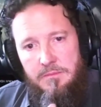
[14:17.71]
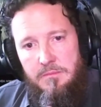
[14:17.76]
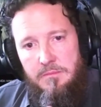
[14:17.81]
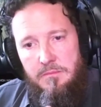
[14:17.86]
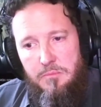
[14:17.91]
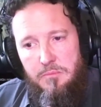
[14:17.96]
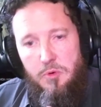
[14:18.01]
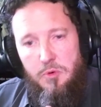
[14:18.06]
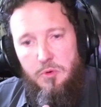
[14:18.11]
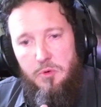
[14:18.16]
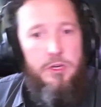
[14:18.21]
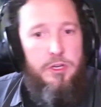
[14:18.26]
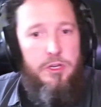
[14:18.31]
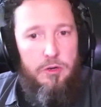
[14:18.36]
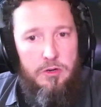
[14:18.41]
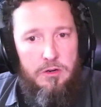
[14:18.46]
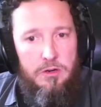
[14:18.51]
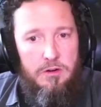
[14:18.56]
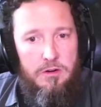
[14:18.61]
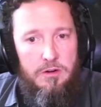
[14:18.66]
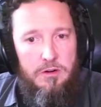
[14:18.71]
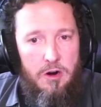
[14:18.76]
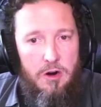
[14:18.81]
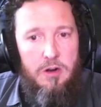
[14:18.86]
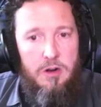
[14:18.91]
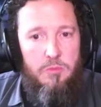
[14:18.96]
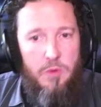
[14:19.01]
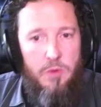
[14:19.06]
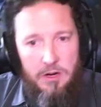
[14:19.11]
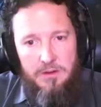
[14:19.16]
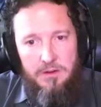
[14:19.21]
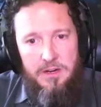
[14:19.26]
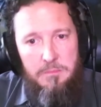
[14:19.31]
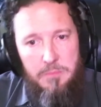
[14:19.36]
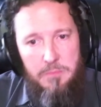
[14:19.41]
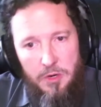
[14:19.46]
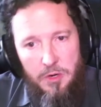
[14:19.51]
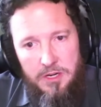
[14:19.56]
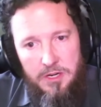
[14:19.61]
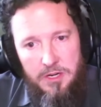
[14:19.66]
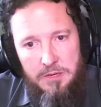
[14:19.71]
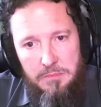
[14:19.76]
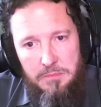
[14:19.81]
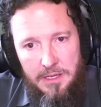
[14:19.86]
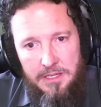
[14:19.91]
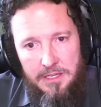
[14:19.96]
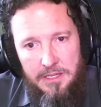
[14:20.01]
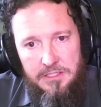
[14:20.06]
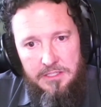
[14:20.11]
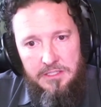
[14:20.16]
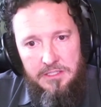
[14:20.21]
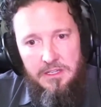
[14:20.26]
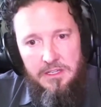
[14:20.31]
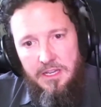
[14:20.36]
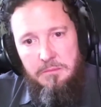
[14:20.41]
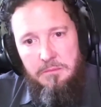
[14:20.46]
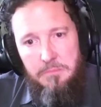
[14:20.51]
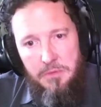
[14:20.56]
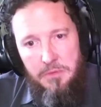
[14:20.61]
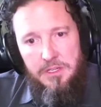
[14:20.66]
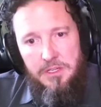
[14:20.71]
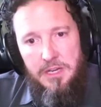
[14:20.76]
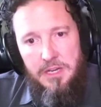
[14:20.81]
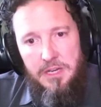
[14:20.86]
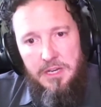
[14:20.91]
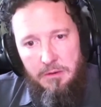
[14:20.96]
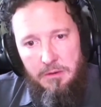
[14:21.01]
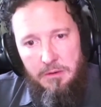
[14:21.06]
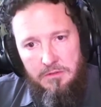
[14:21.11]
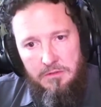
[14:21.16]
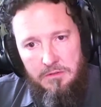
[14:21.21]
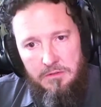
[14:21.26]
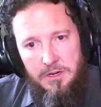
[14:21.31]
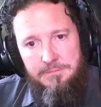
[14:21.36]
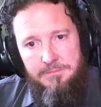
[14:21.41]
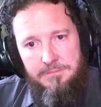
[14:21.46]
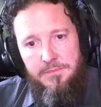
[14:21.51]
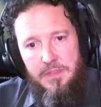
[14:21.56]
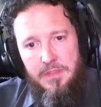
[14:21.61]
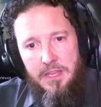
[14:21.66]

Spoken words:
procure hardware and put it in place and build the network, right?